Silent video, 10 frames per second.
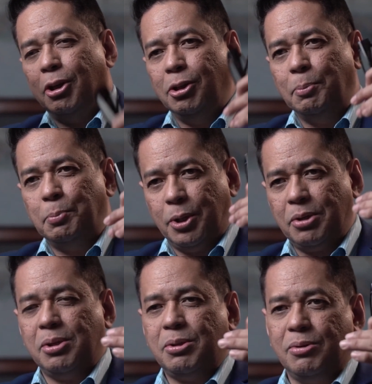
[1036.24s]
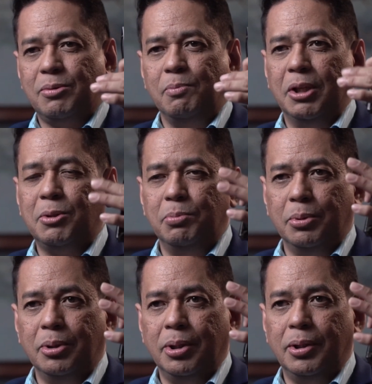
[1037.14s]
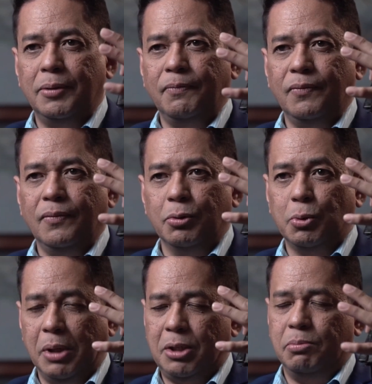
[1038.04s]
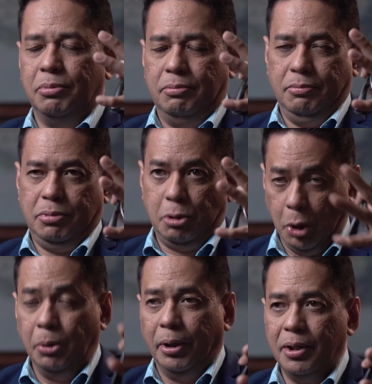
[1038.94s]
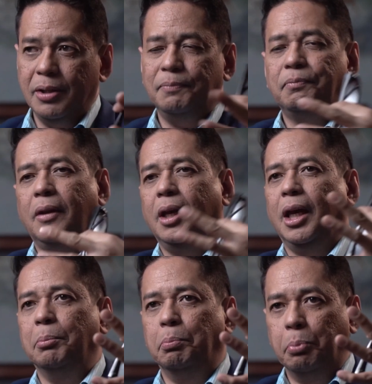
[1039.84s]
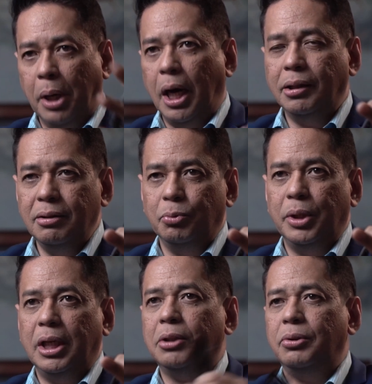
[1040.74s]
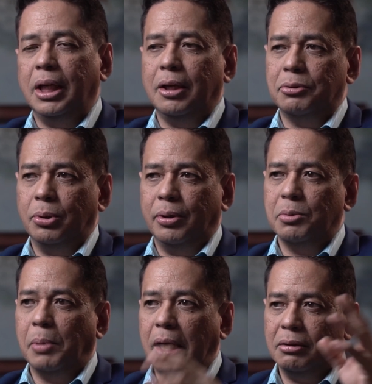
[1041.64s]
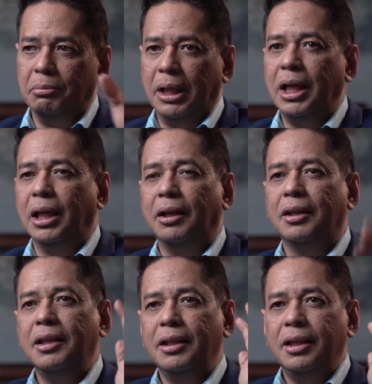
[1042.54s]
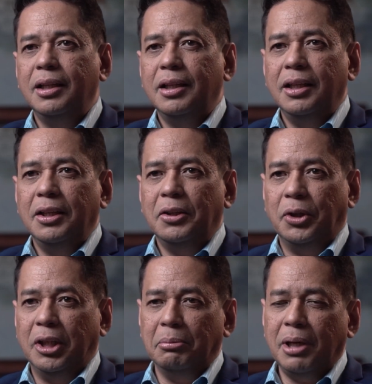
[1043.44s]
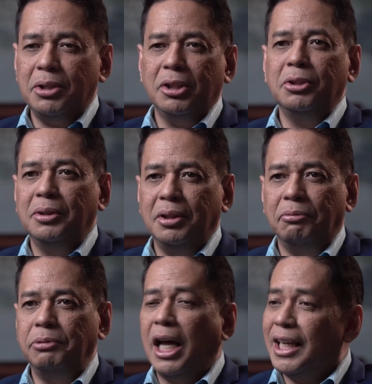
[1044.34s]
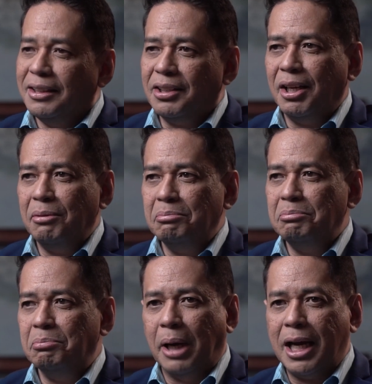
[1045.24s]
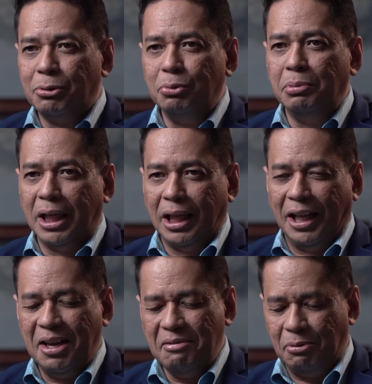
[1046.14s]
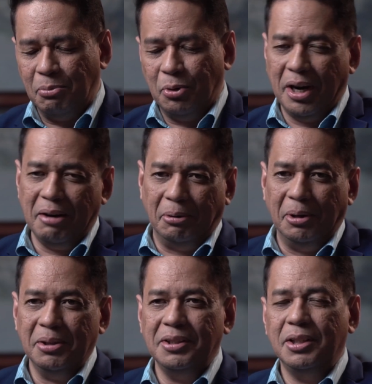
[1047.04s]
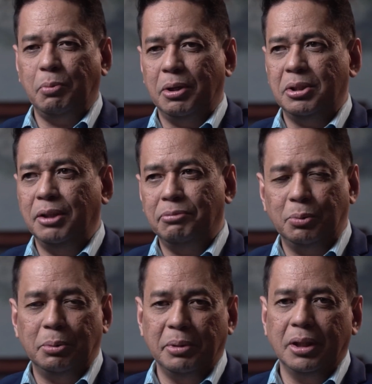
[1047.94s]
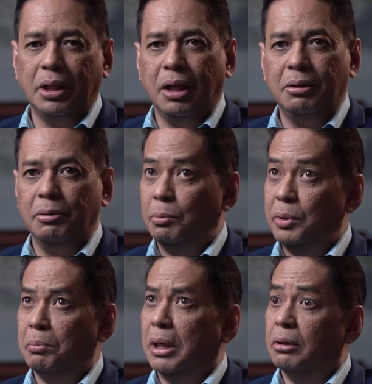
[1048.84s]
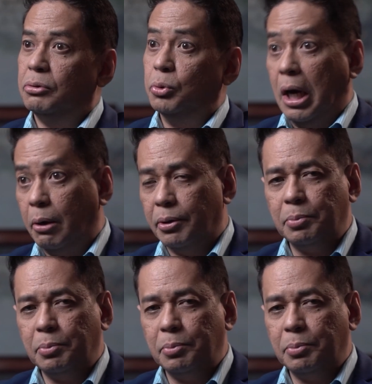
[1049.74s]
The process was much more slower, but we had to get our stories back to Manila. So you can imagine the flying time back to Manila from wherever, especially if it were Mindanao, would be about 2 hours.